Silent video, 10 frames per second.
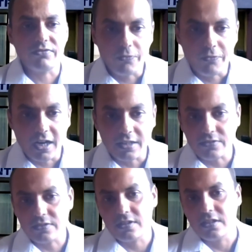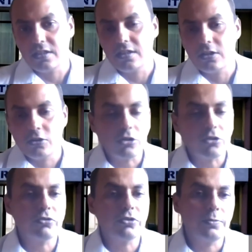not to fast,
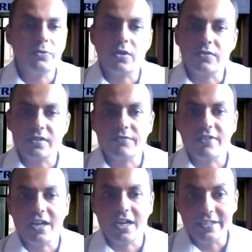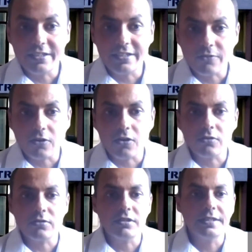not to keep yourself hungry for
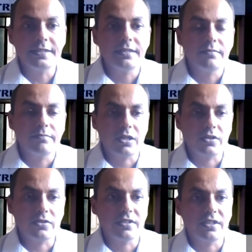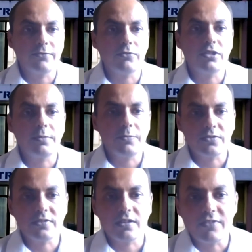long, because if you
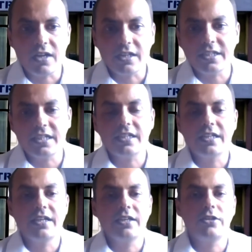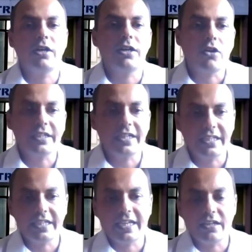keep yourself hungry, you are not
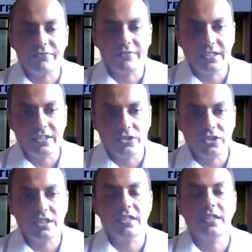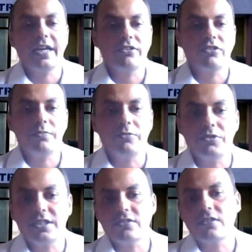getting enough energy and your
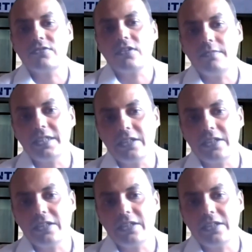immunity is also coming